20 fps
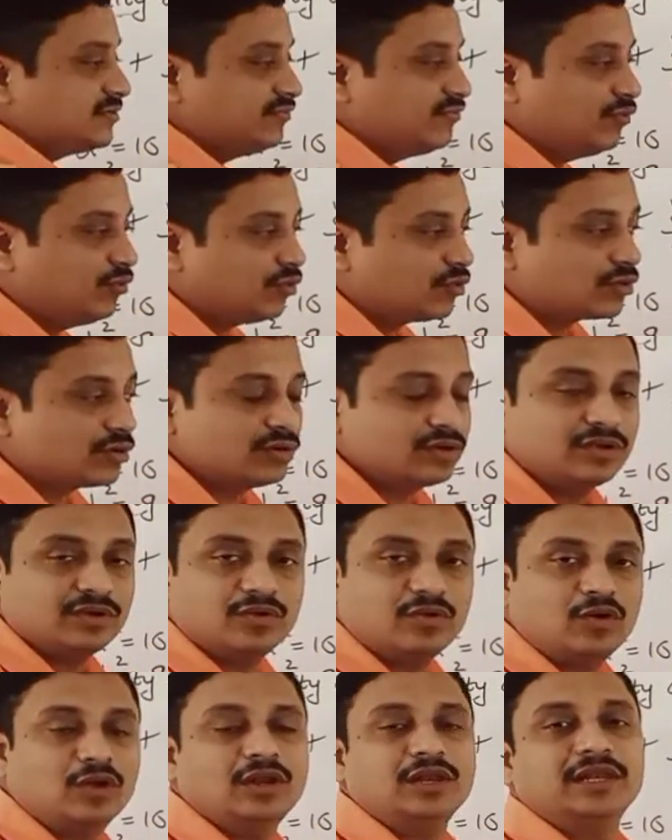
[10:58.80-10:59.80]
4.
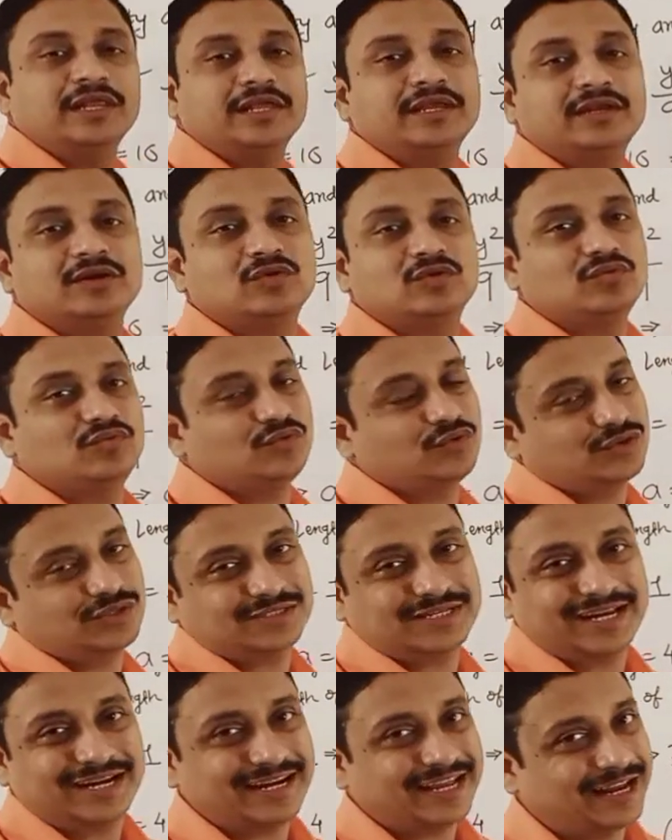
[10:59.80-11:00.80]
Only 2 4s
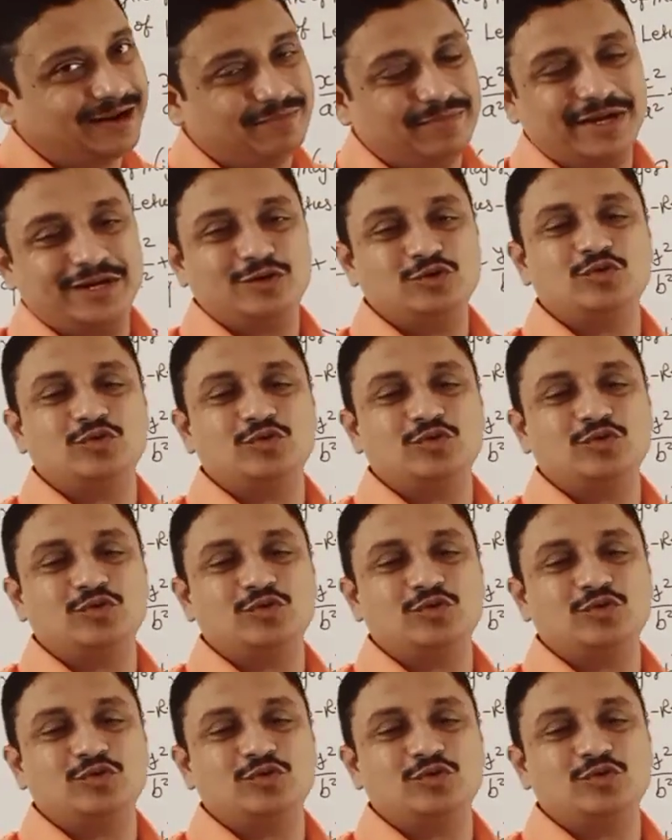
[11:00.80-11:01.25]
and 9 by 2